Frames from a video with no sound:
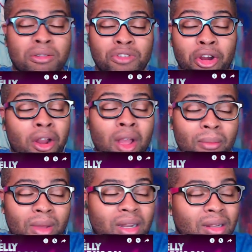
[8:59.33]
Sure,
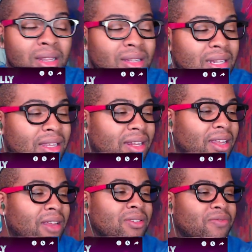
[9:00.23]
but it didn't need it.
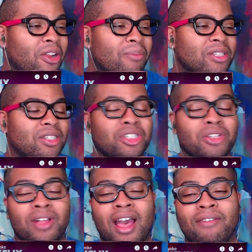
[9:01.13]
It was very much a chill kind of